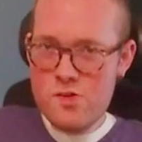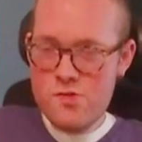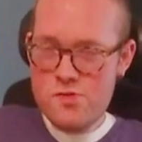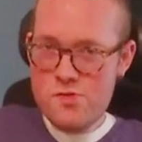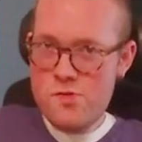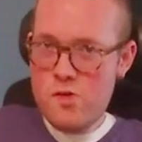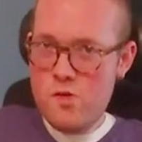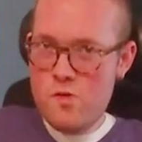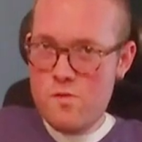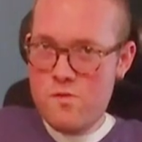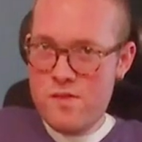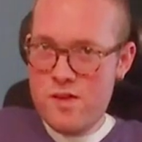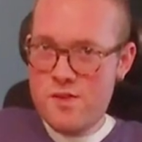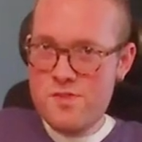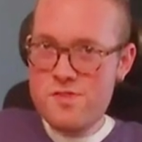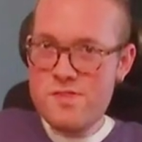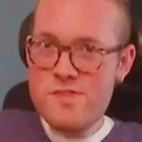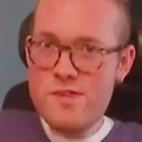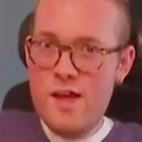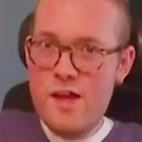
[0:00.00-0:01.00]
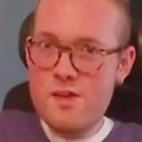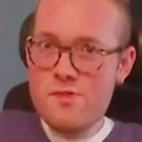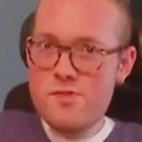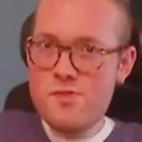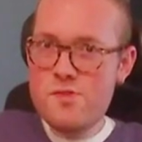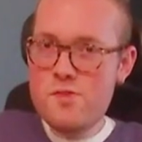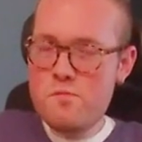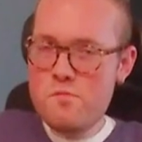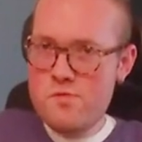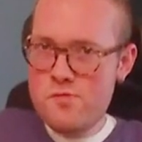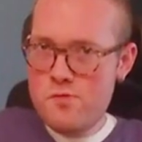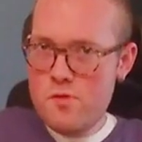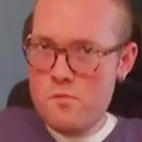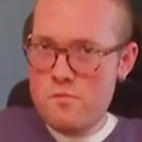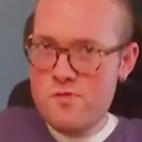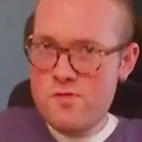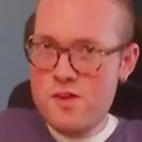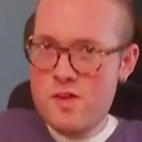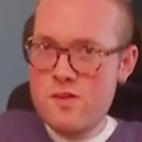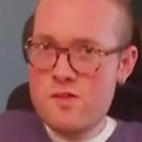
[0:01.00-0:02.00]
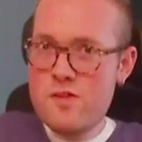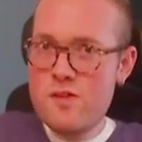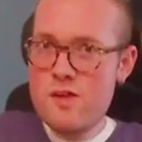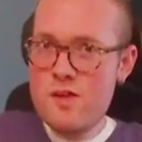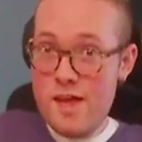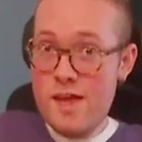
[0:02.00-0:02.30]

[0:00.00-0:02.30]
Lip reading: service, not subscription,